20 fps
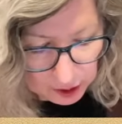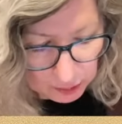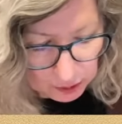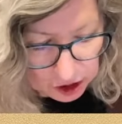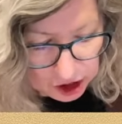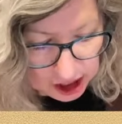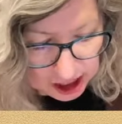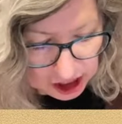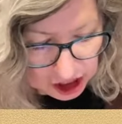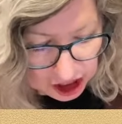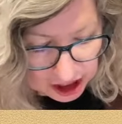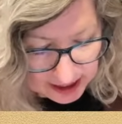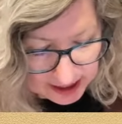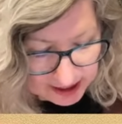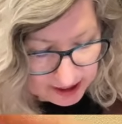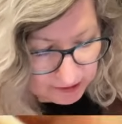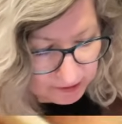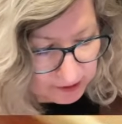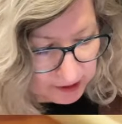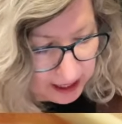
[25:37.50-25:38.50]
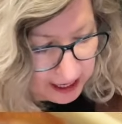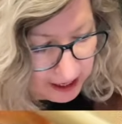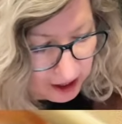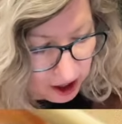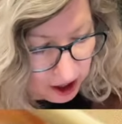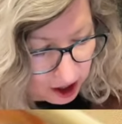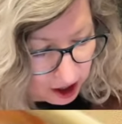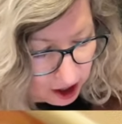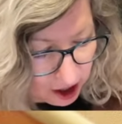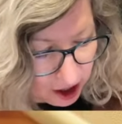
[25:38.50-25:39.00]
changing stuff
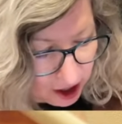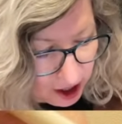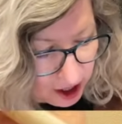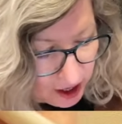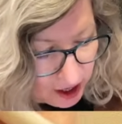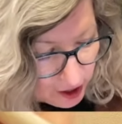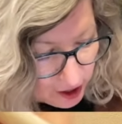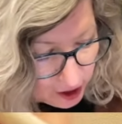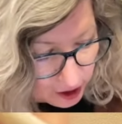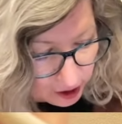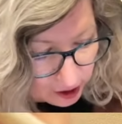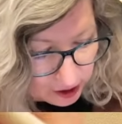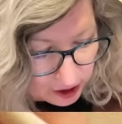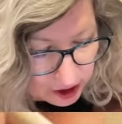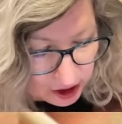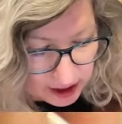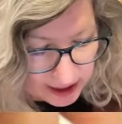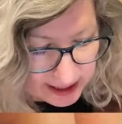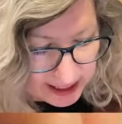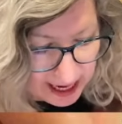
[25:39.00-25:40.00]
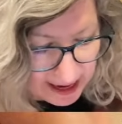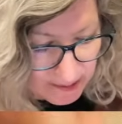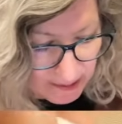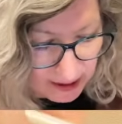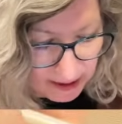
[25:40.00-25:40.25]
later. Same